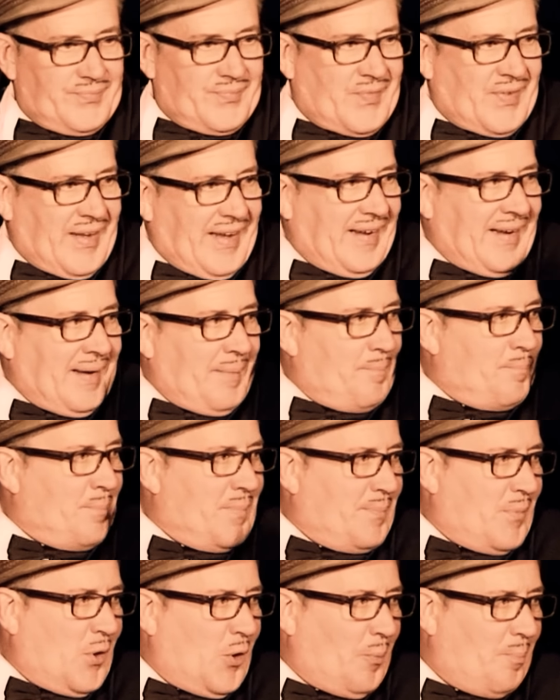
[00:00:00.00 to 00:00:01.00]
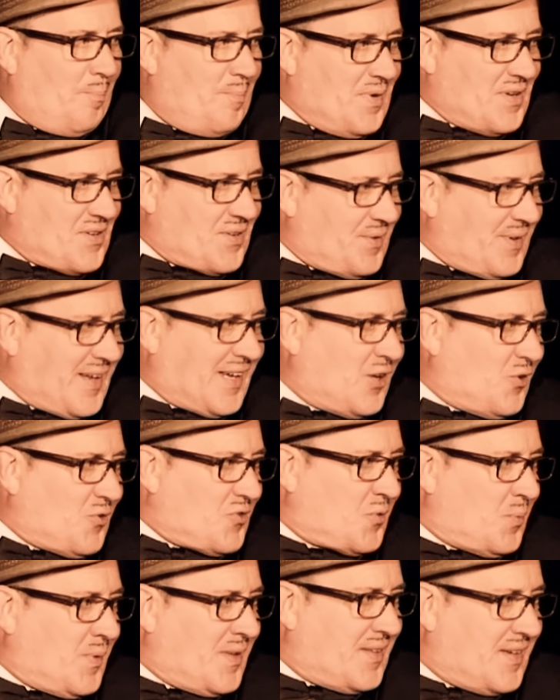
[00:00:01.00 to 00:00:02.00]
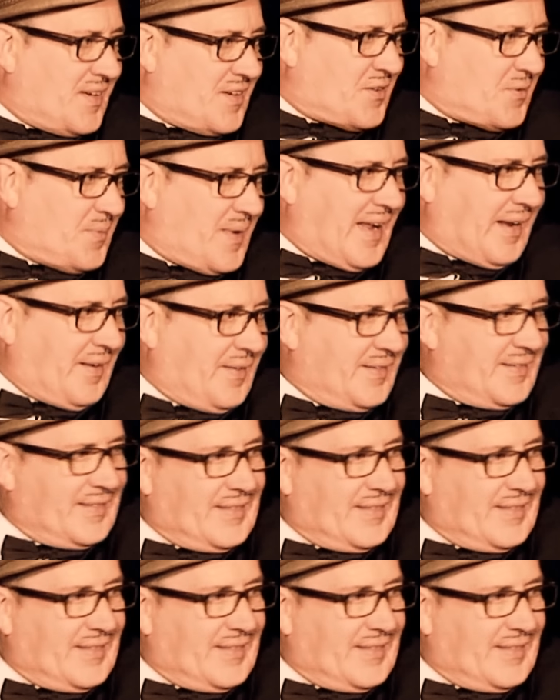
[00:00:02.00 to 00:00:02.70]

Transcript: Take that mob misery guts with you as well.